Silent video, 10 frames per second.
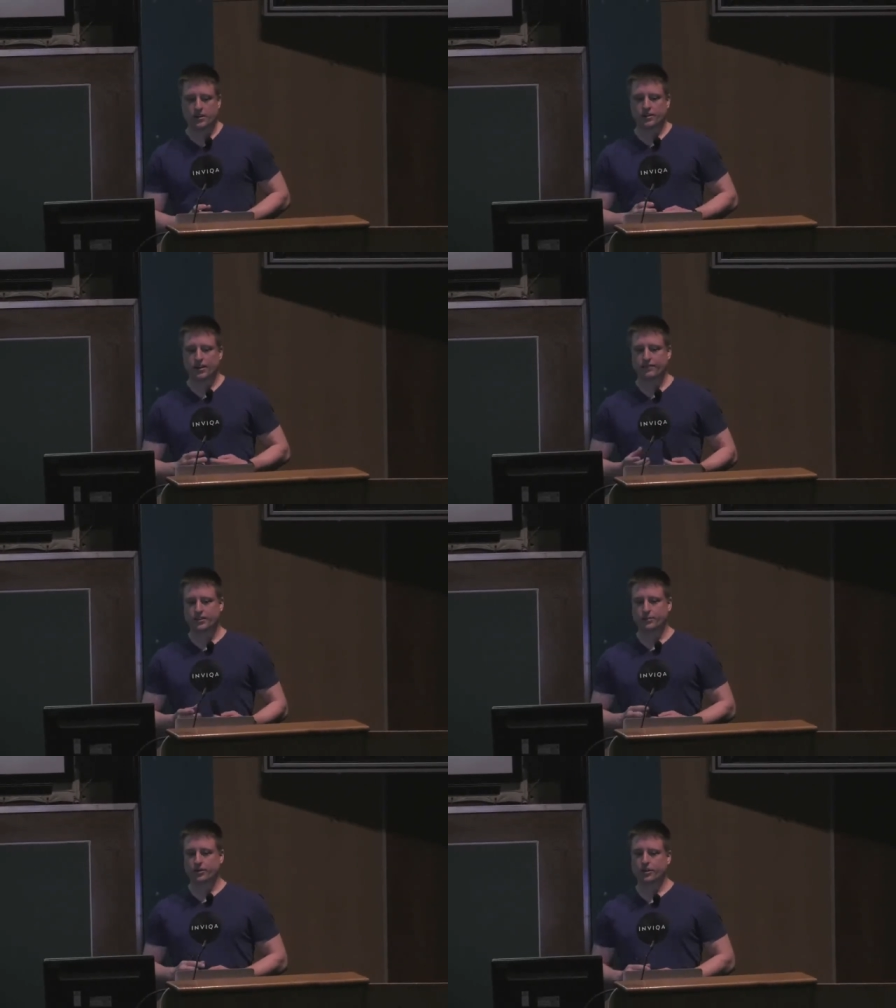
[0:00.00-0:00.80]
So
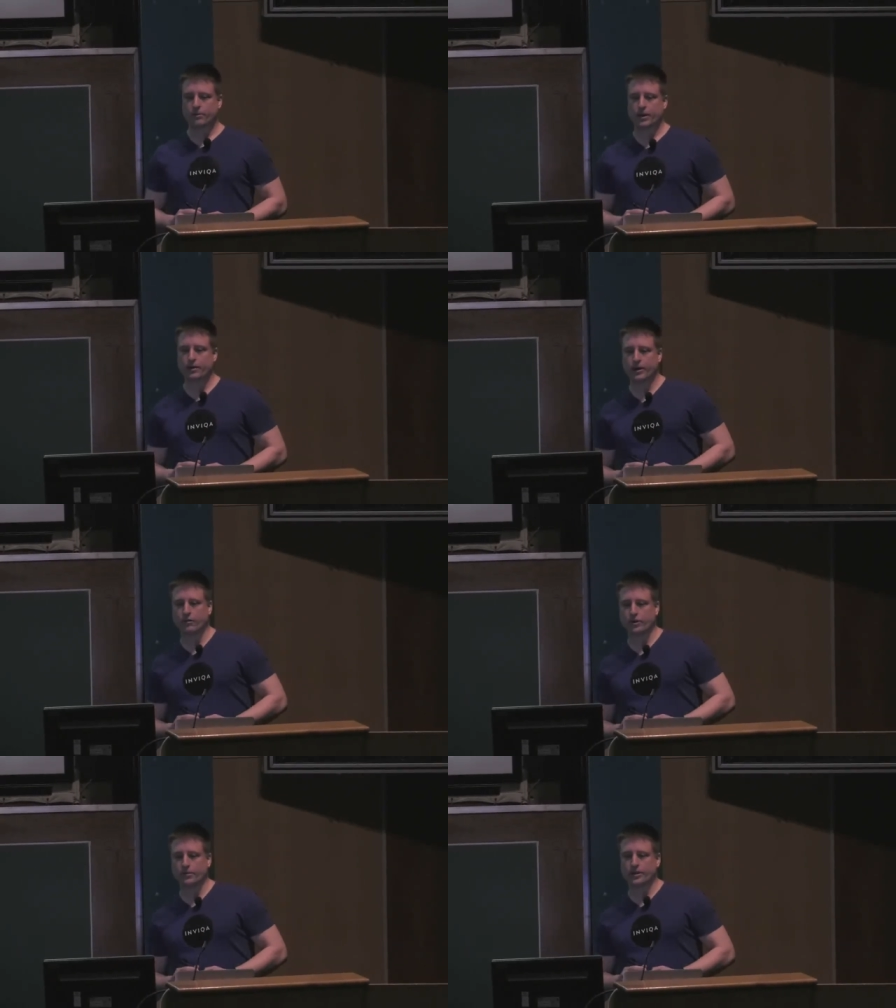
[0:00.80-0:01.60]
having spoken a bit
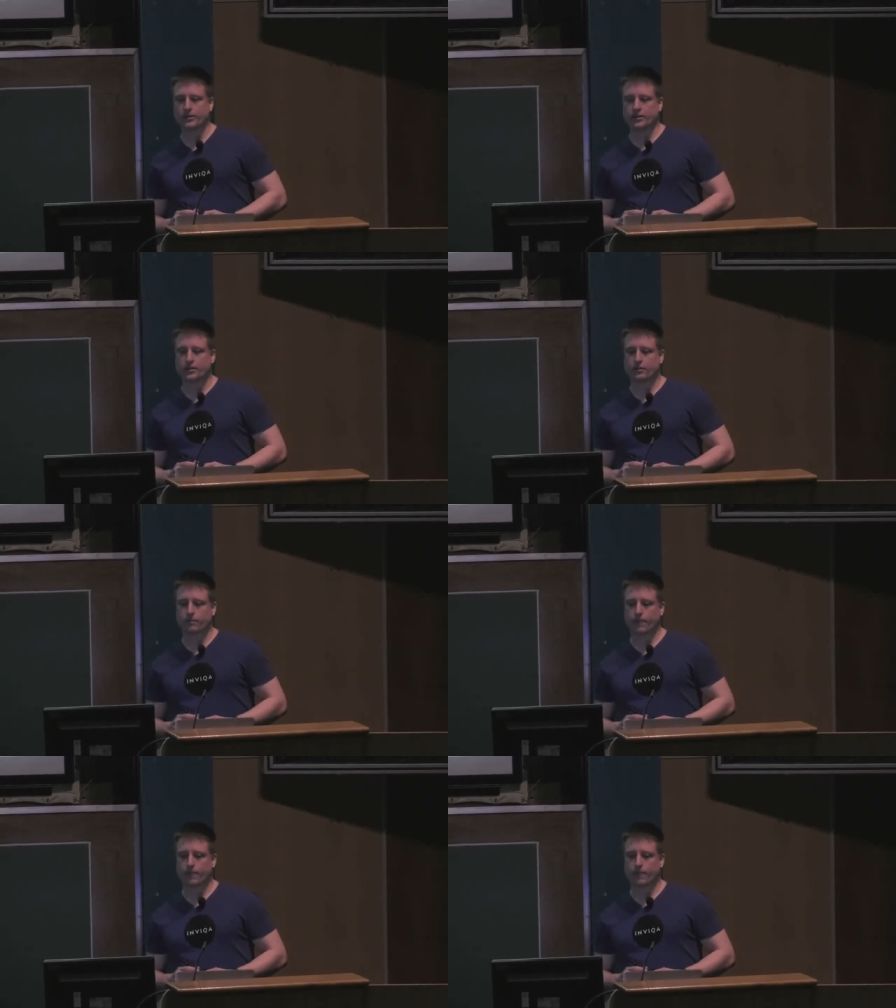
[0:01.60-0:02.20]
about rebasing,